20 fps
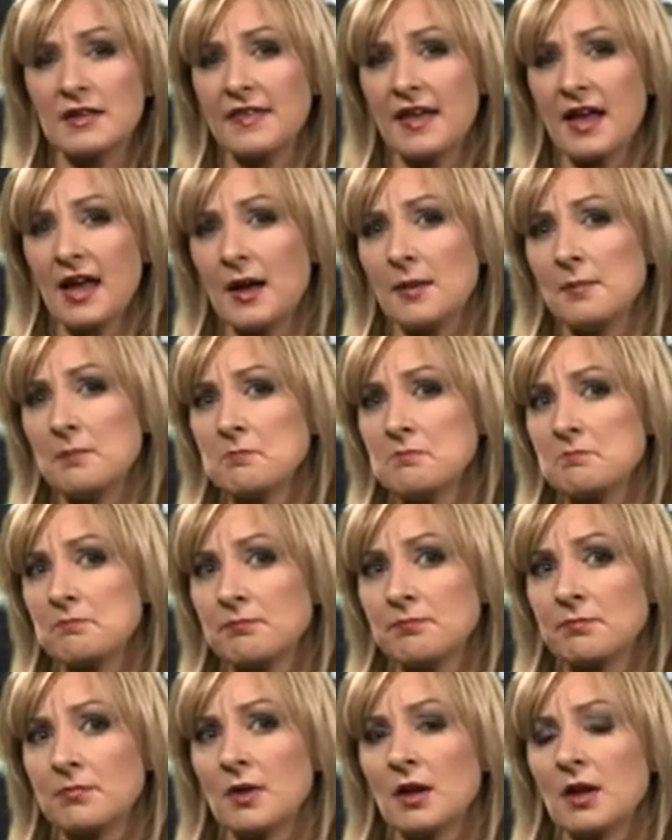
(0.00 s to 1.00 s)
them,
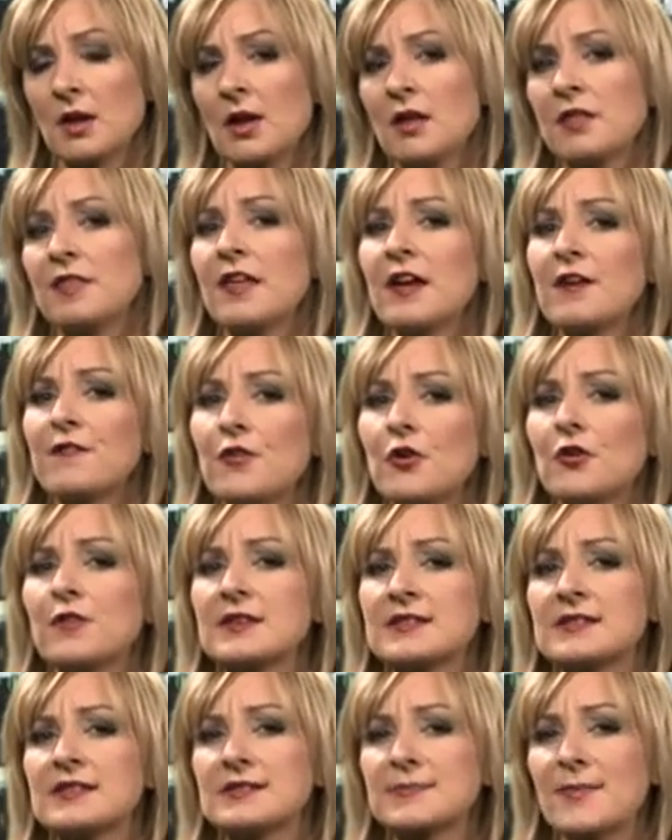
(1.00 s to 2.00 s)
therefore
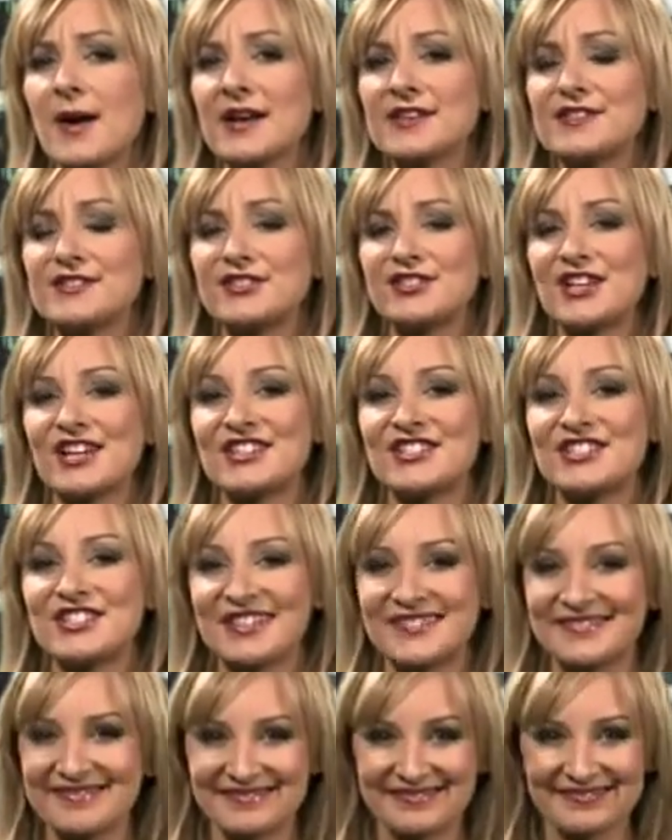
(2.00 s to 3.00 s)
this is my suggestion.